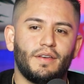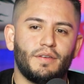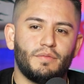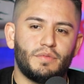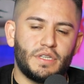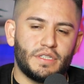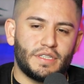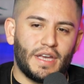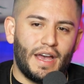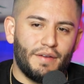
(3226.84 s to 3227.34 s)

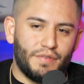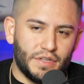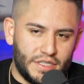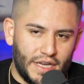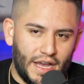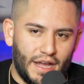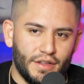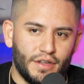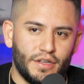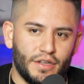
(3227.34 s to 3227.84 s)
Since I have a
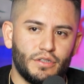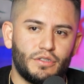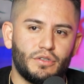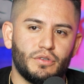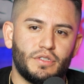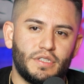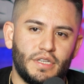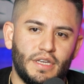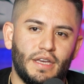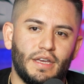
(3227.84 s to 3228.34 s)
talent to
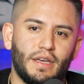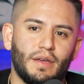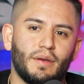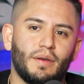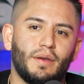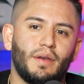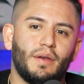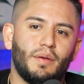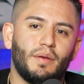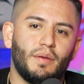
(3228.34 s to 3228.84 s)

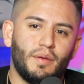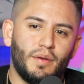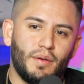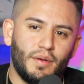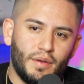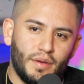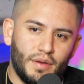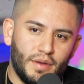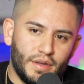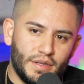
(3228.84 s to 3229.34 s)
seeing
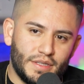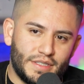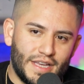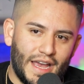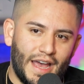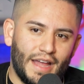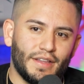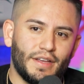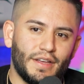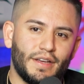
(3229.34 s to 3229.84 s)

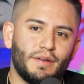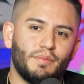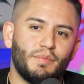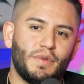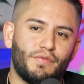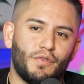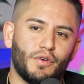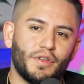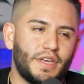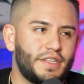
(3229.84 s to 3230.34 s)
talent
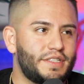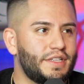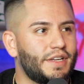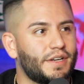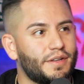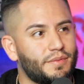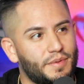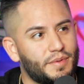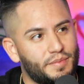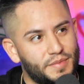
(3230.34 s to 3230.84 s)
before they see
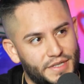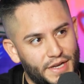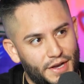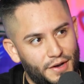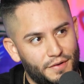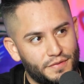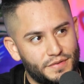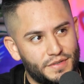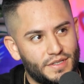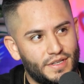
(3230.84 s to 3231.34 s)
it in
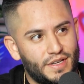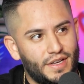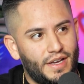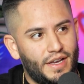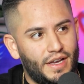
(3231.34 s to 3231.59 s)
themselves.